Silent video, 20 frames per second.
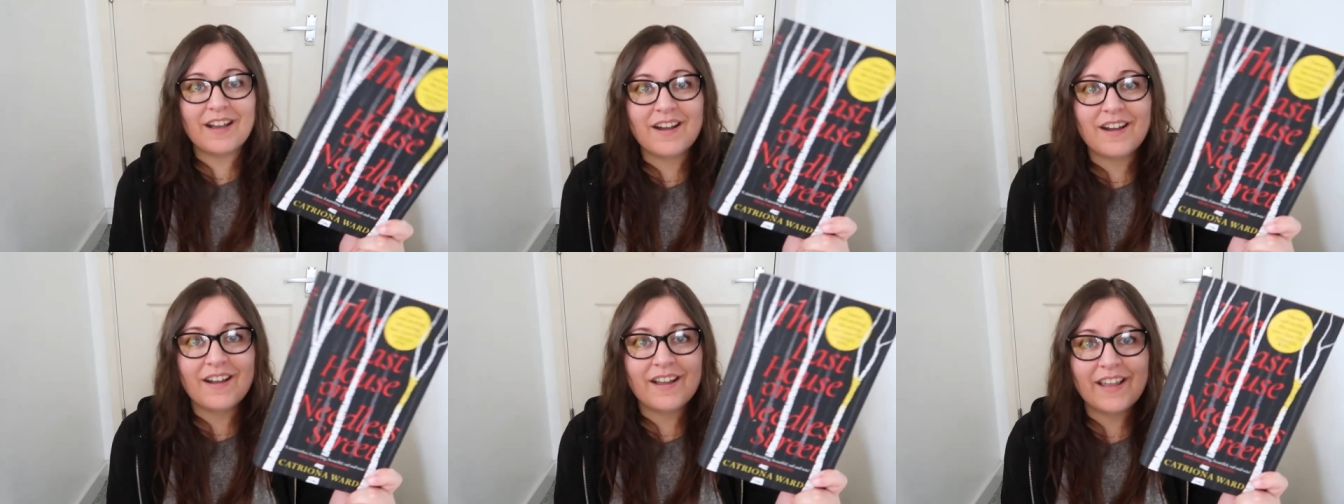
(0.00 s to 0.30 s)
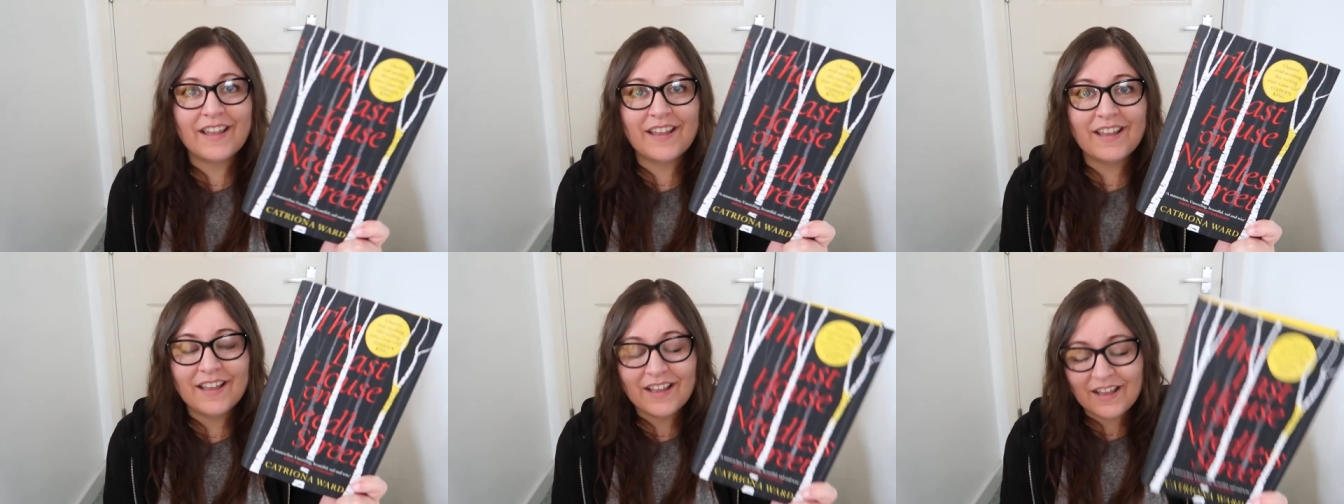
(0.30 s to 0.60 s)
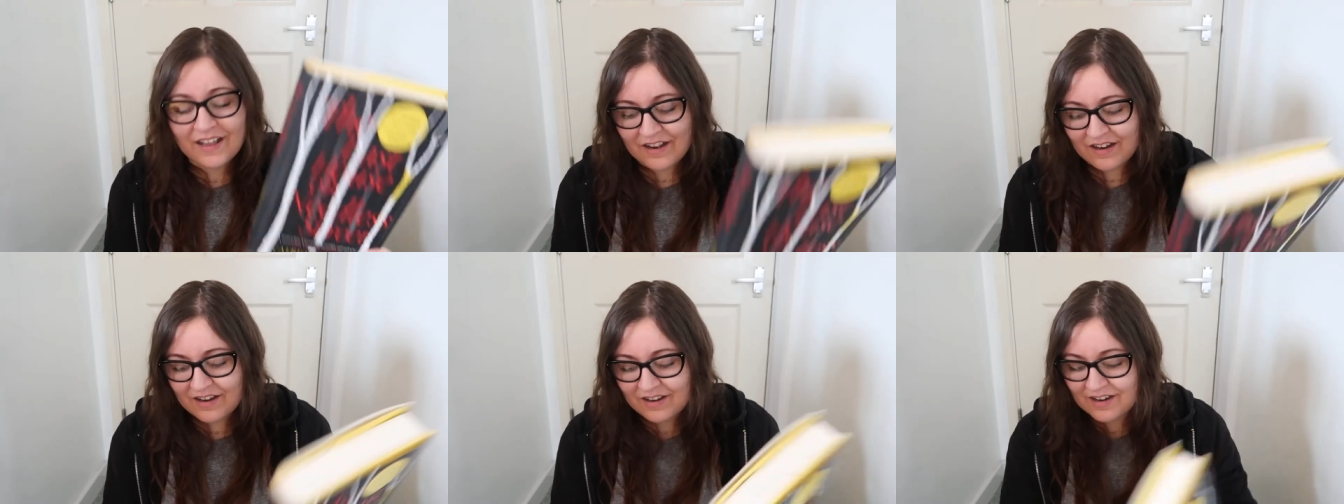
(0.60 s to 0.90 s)
I,
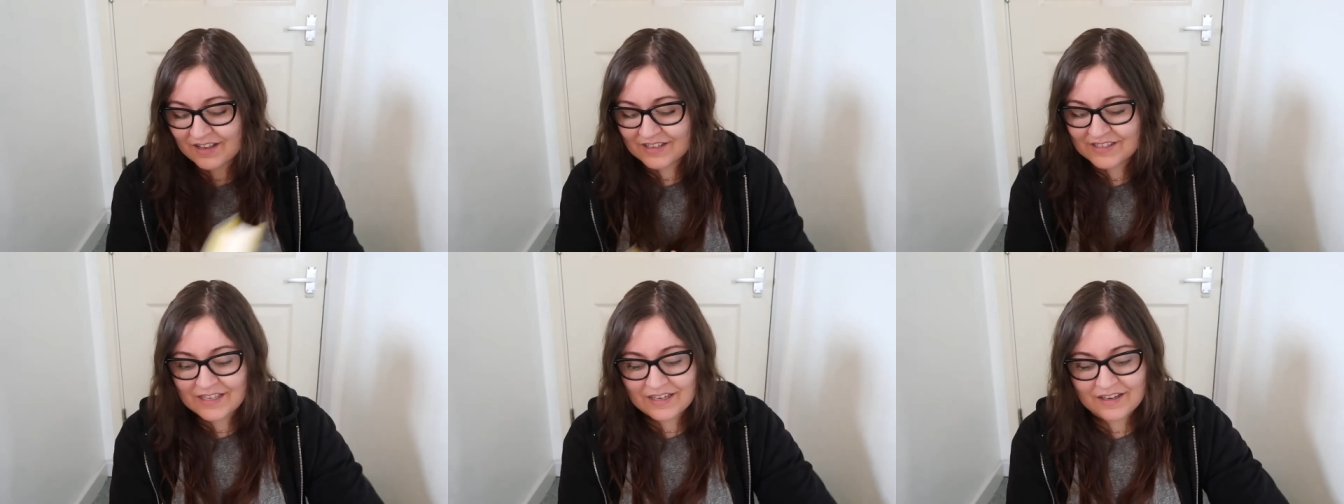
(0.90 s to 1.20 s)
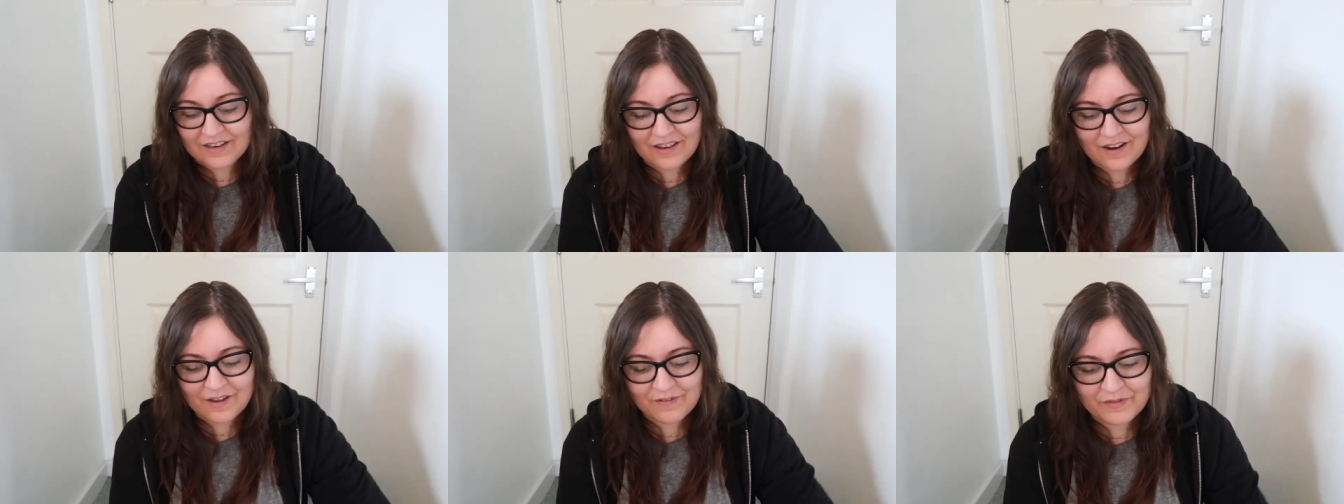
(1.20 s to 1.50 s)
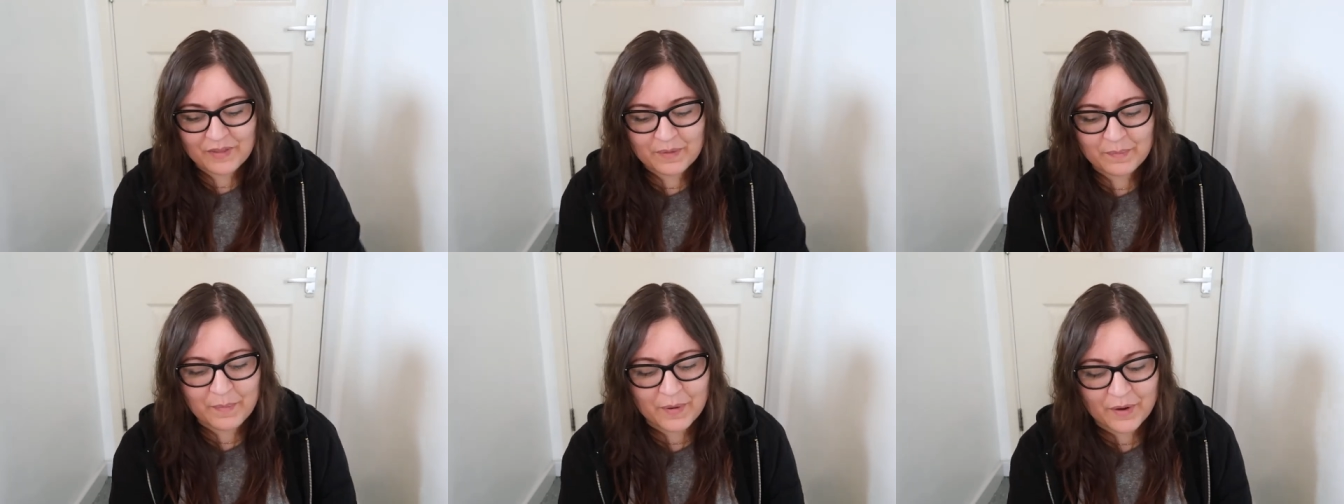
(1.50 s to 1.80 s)
like I said,
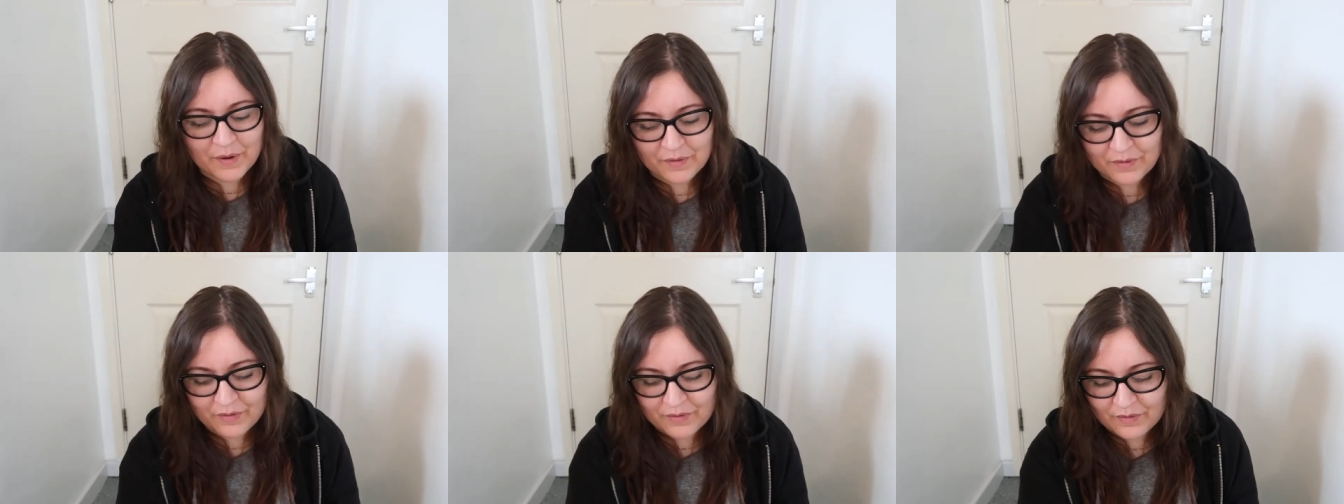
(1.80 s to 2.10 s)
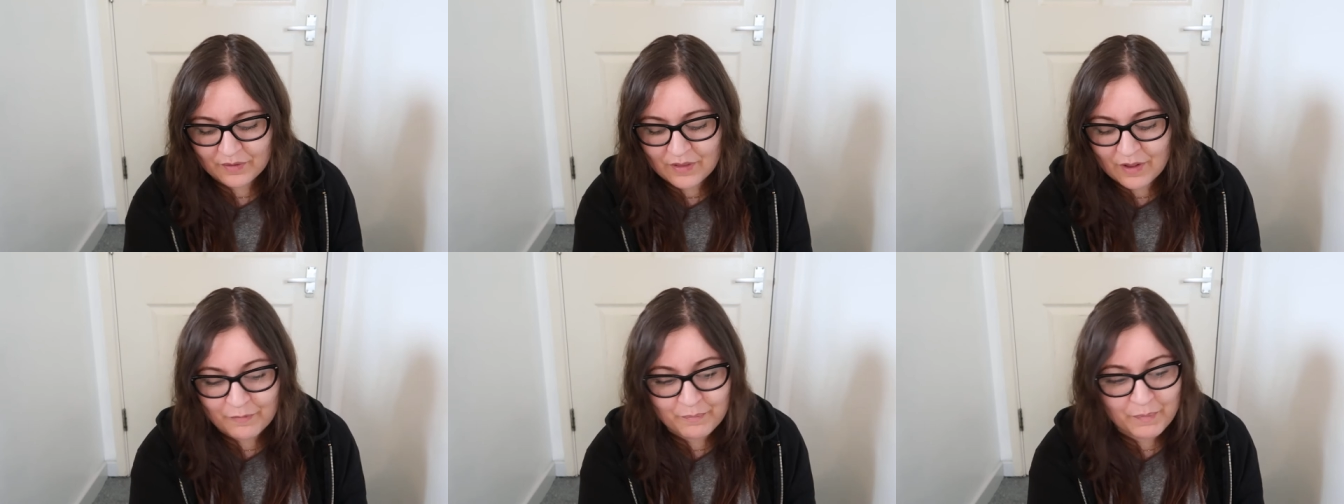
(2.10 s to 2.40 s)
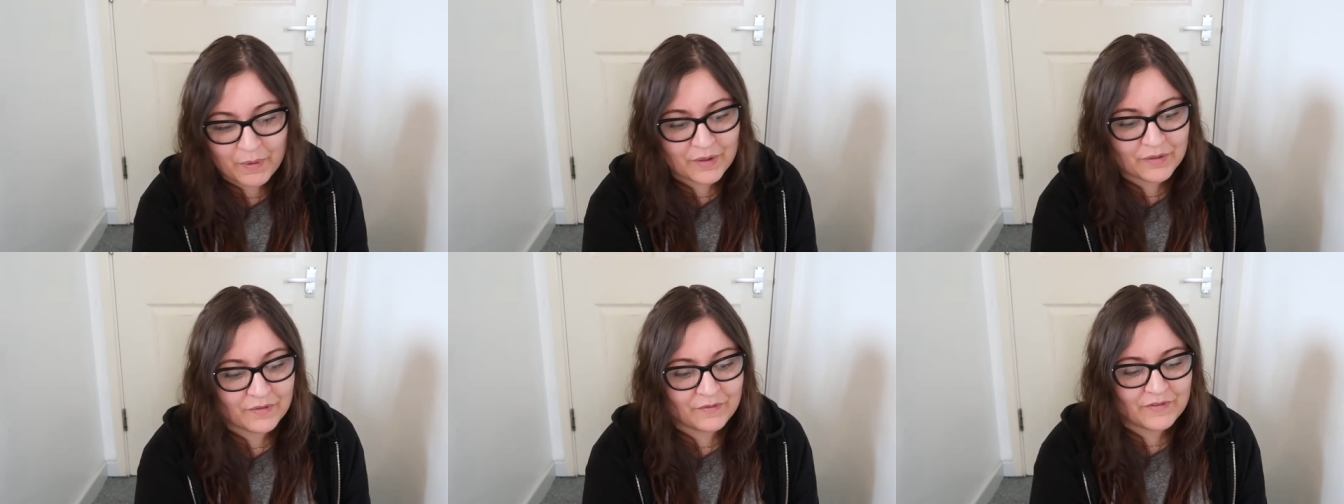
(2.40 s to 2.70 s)
love both
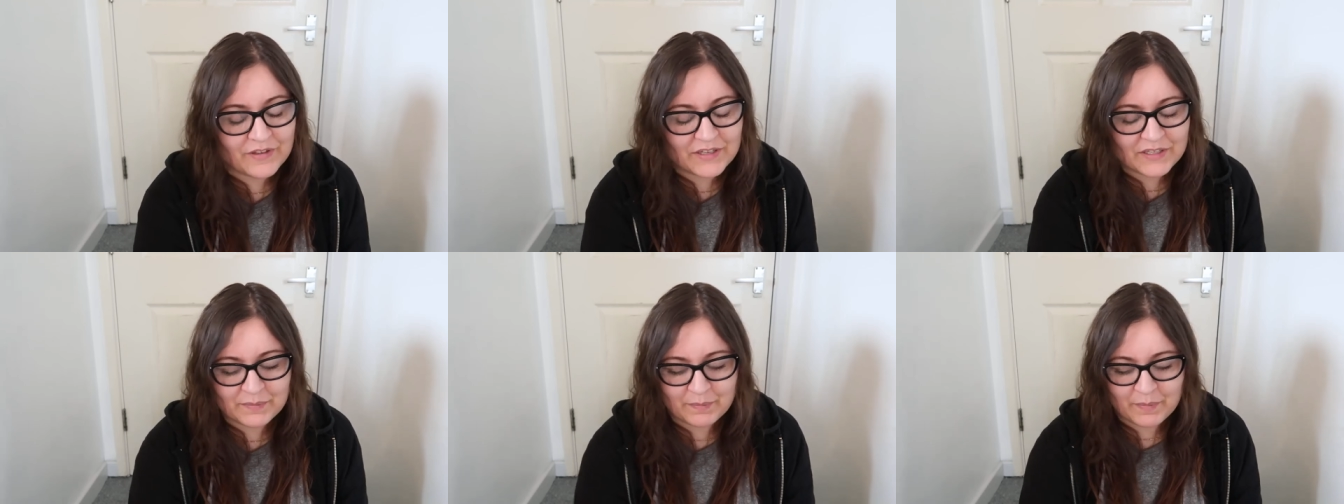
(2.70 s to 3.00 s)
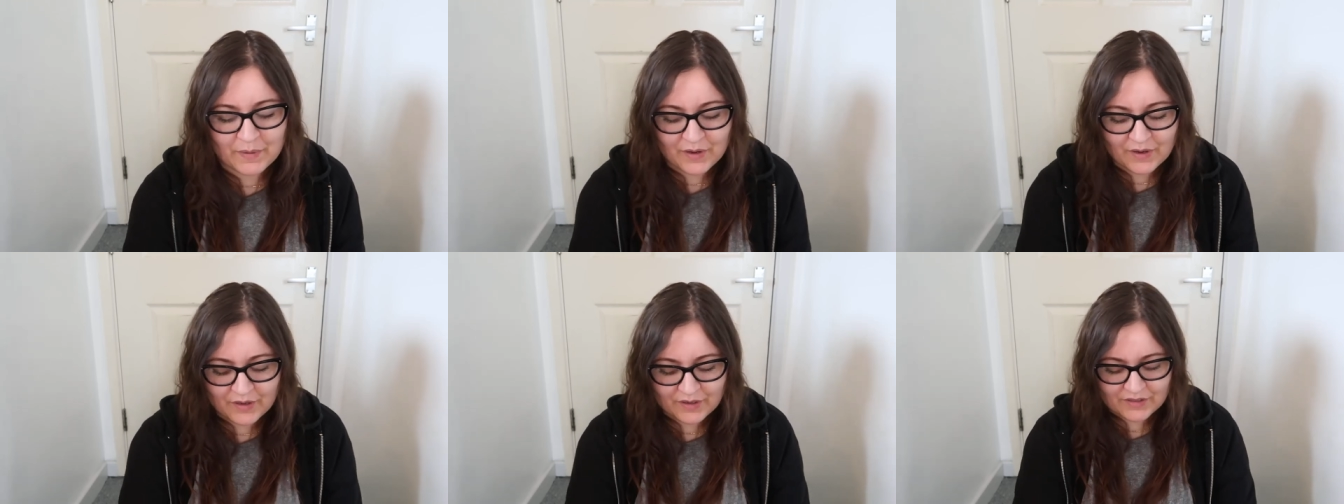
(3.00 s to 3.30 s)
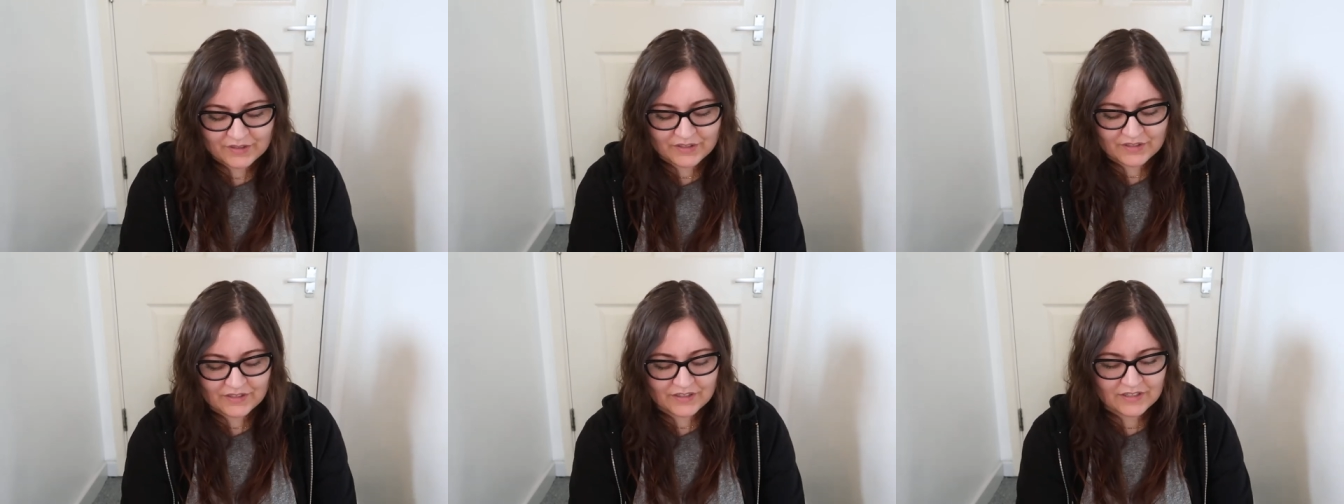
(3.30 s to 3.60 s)
of these
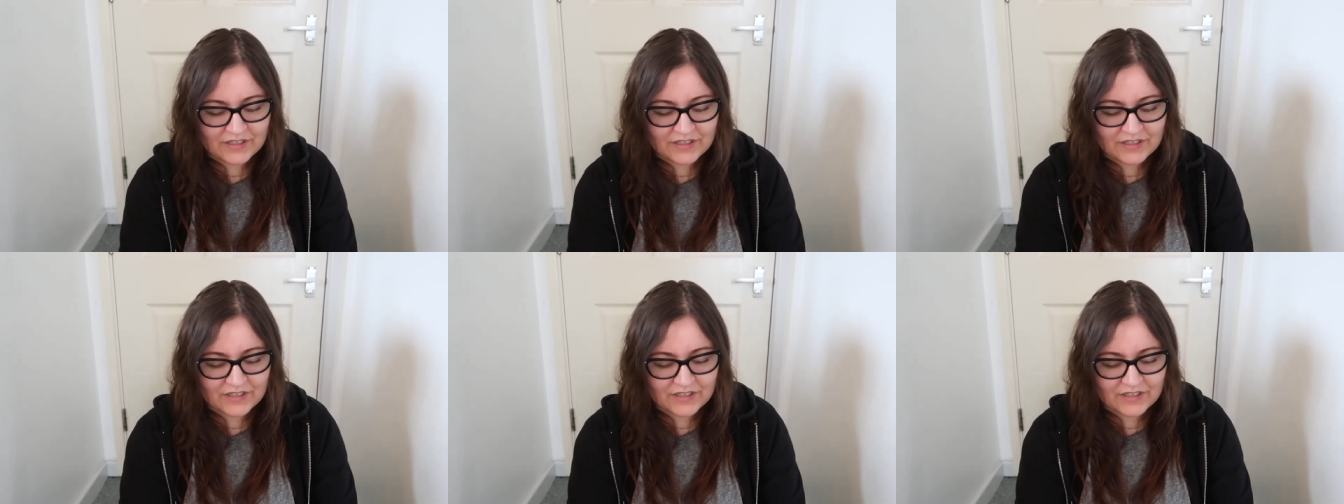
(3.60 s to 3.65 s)
books.